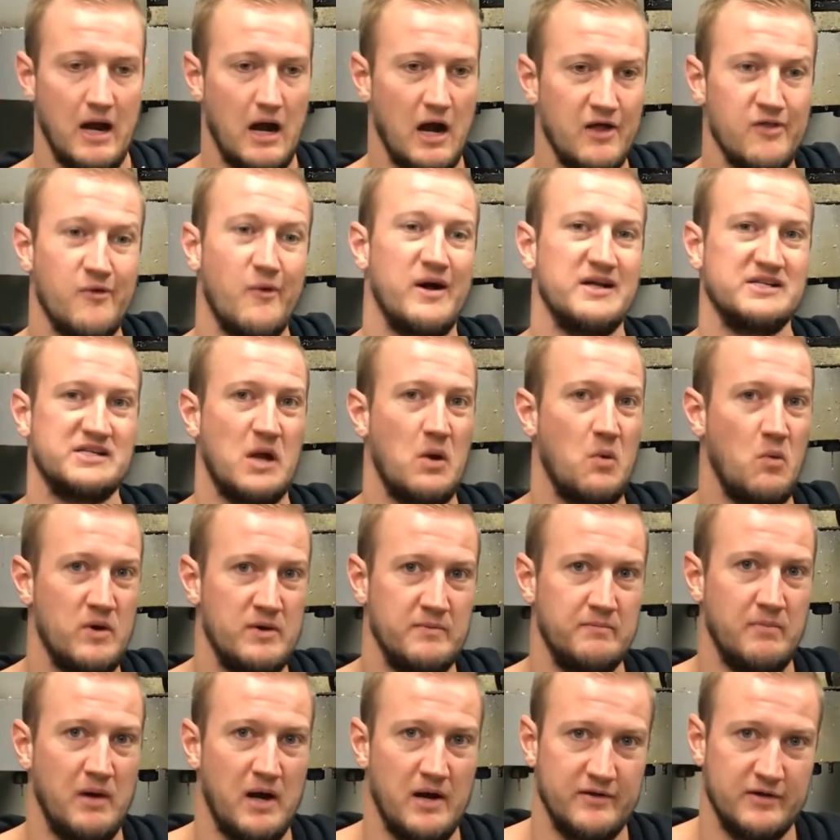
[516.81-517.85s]
Otherwise, I
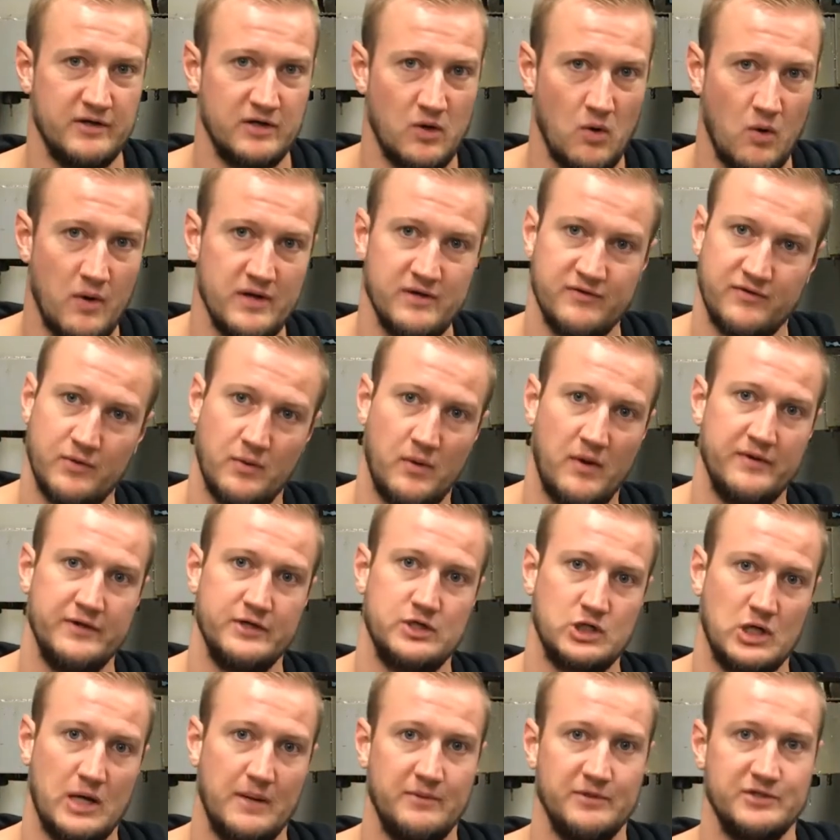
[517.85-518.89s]
wouldn't bother going through all the
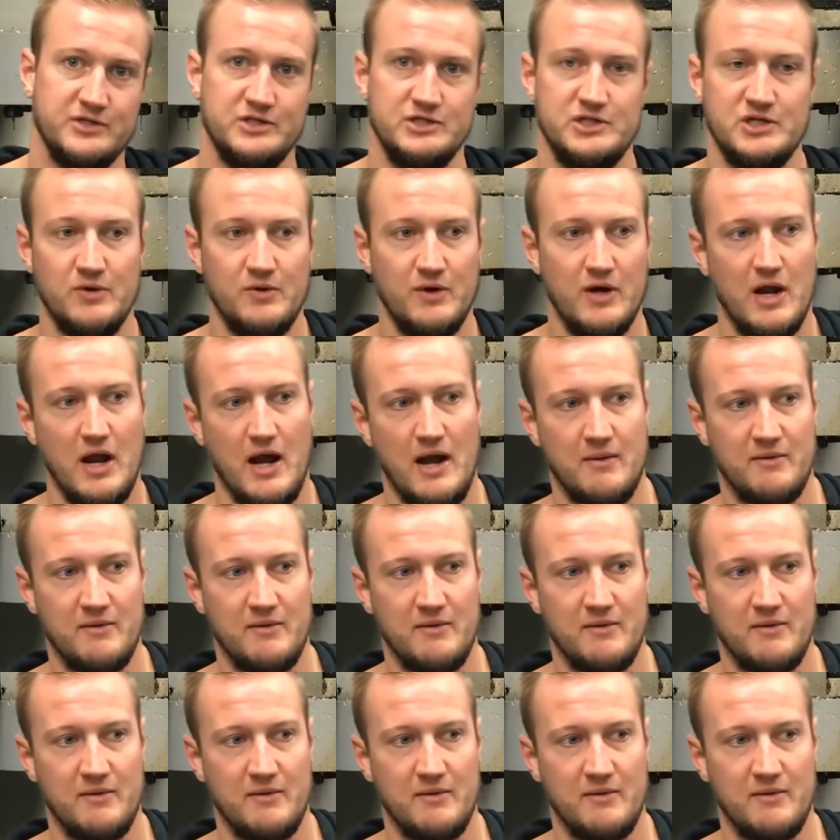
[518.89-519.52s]
trouble to do it.